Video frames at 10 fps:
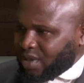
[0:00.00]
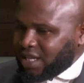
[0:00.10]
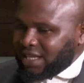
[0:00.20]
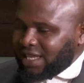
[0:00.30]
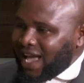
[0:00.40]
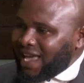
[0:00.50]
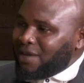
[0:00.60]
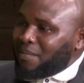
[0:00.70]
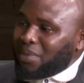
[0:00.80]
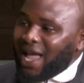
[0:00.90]
their
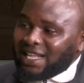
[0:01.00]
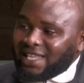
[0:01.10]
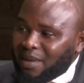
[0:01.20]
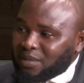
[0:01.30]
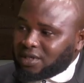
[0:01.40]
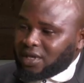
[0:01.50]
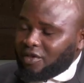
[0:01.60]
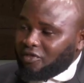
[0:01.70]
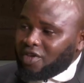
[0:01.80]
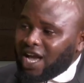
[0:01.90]
implied terms
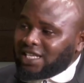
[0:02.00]
via